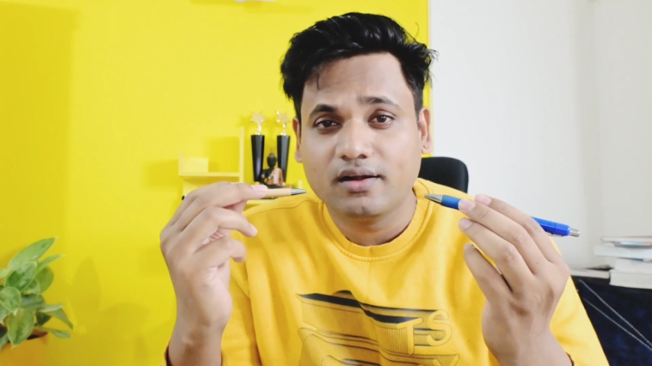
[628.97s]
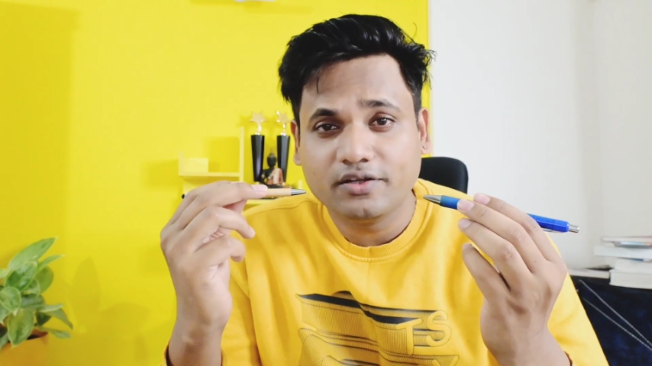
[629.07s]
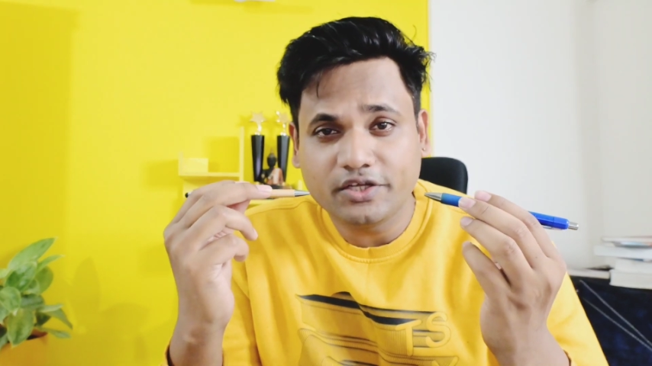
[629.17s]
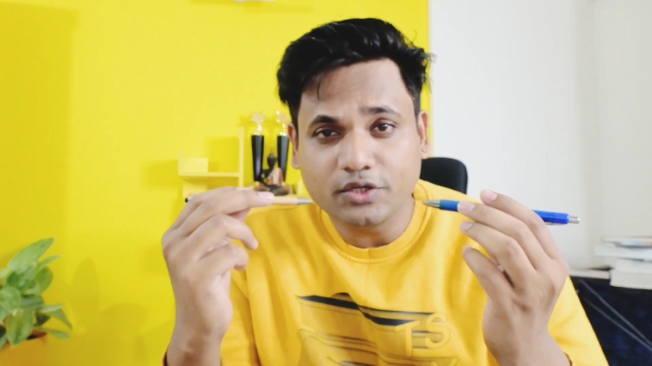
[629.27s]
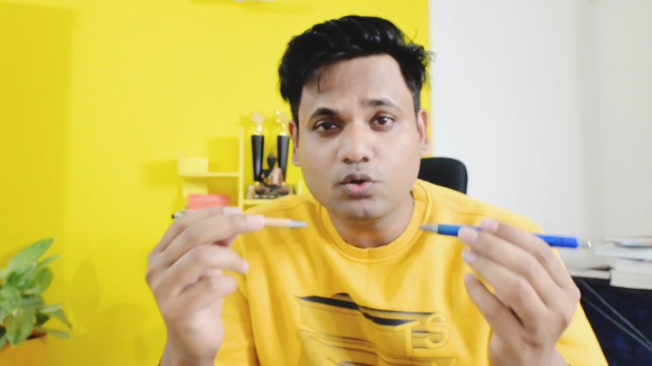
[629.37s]

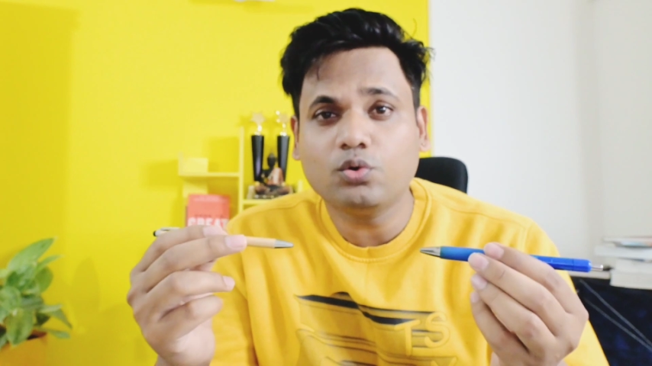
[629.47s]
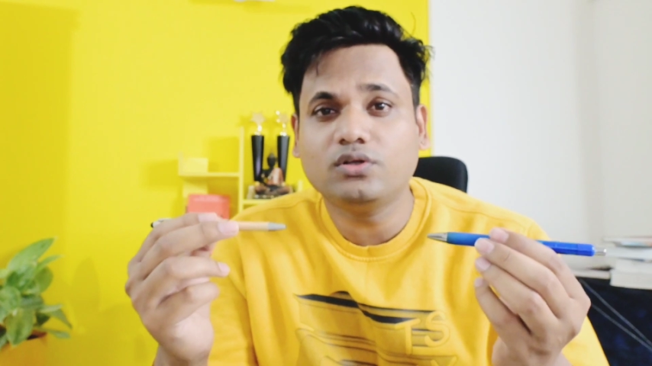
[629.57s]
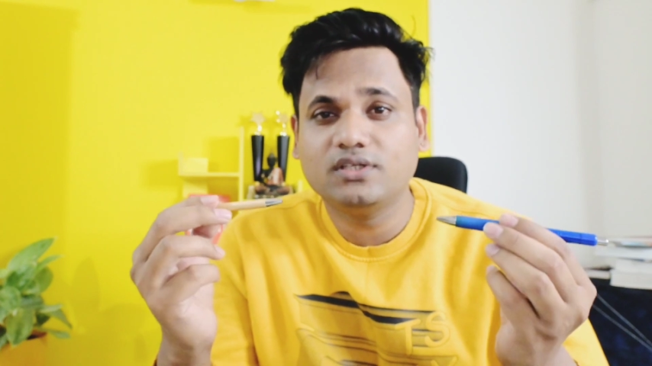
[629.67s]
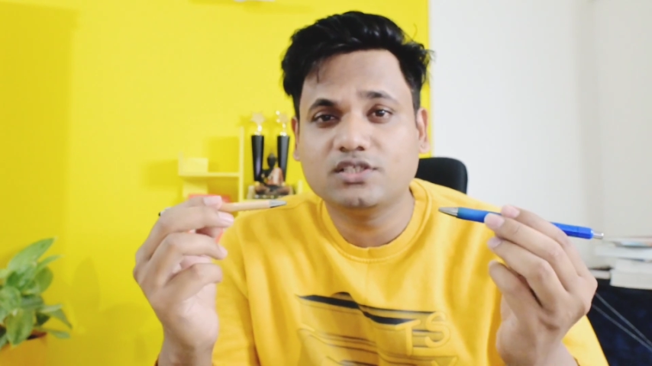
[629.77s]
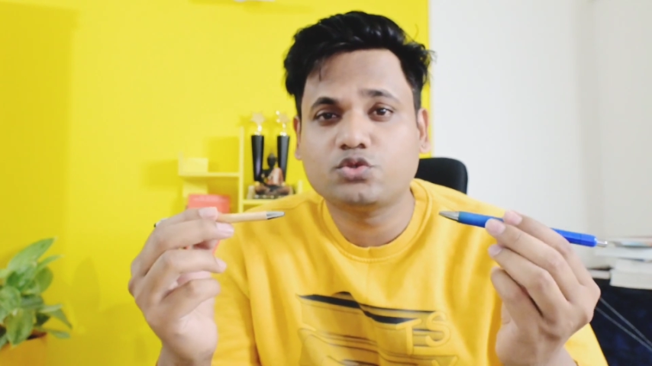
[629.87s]

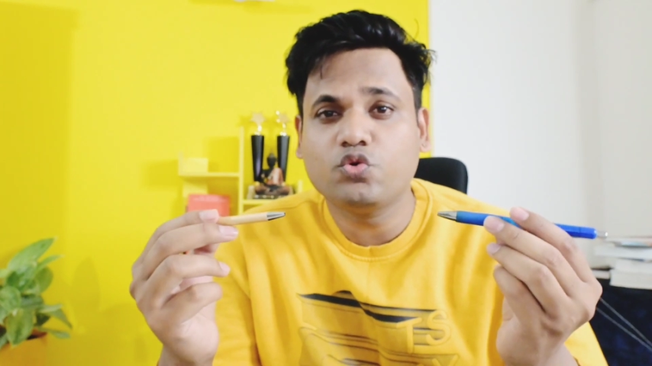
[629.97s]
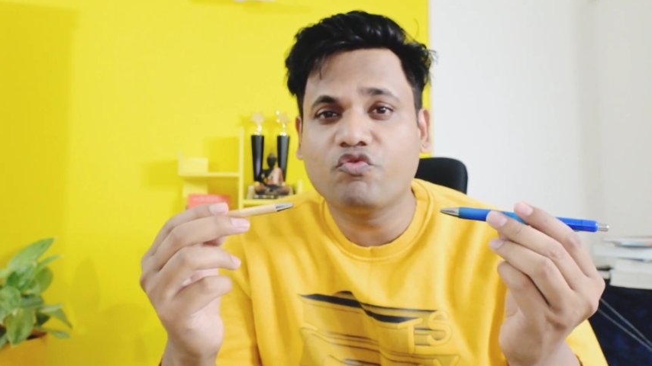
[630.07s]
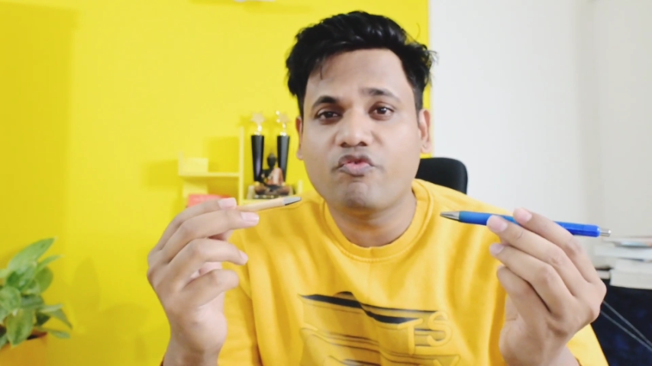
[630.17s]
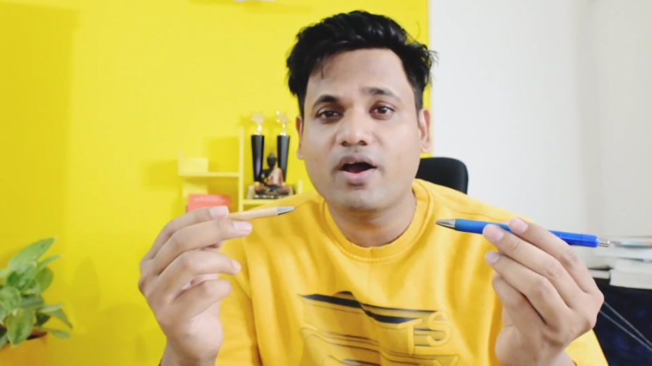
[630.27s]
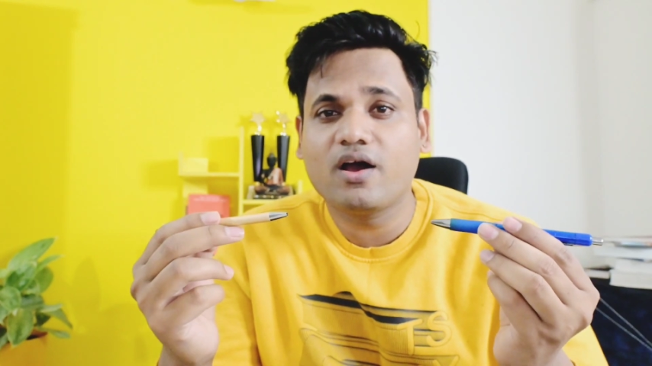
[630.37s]
denote this two
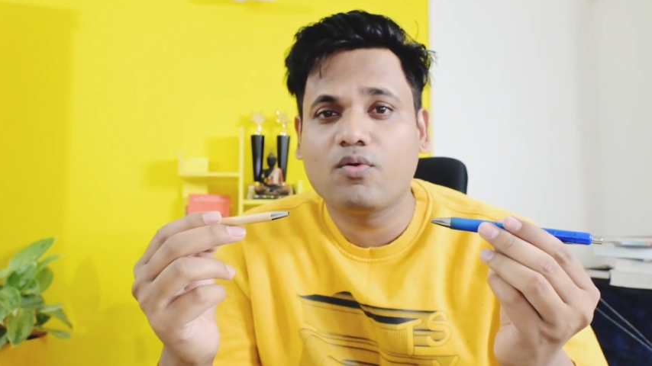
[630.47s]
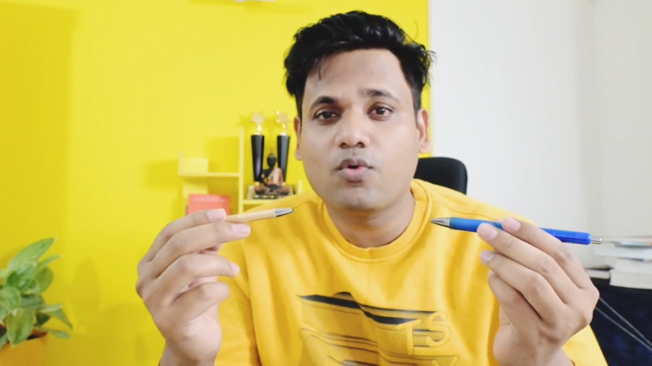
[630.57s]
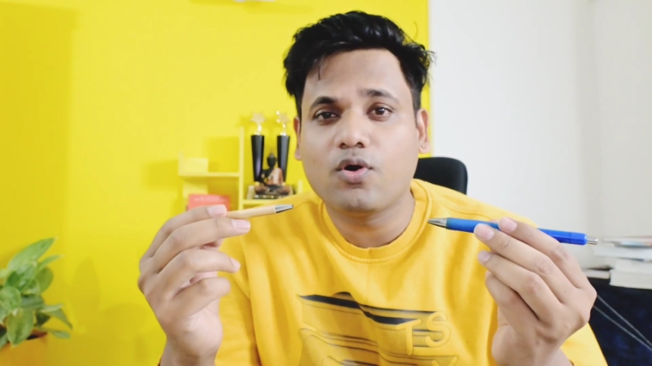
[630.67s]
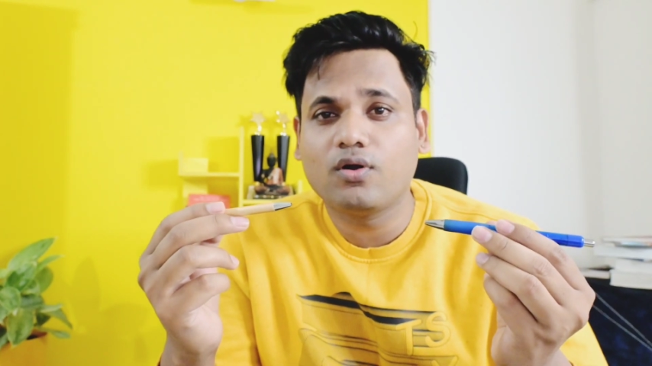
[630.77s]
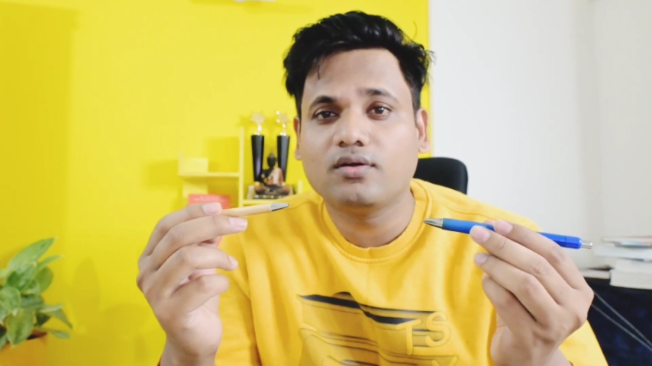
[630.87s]

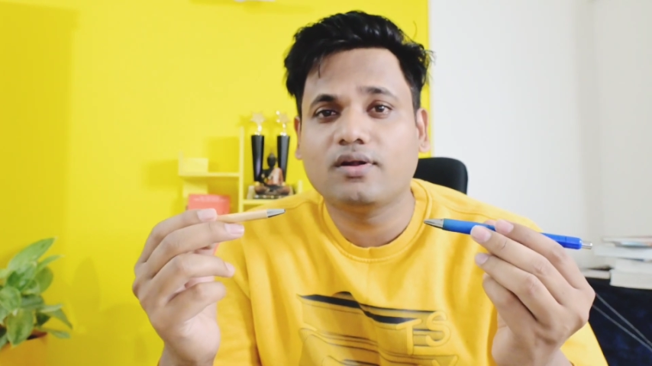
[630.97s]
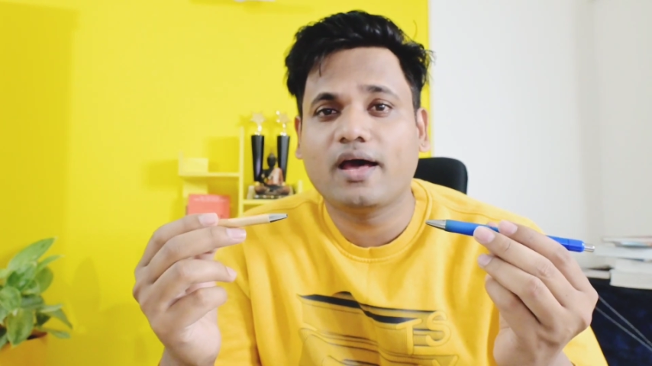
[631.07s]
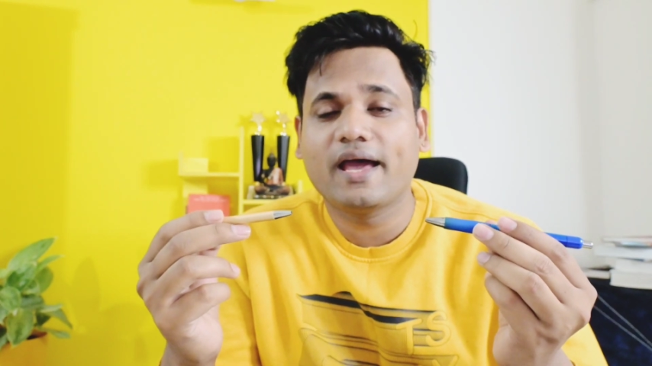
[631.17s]
firewall